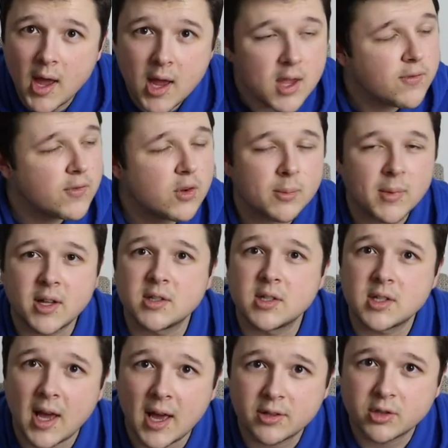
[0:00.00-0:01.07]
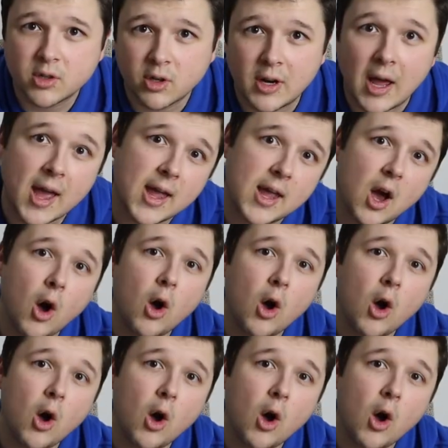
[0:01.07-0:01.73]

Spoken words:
If your mantis has got a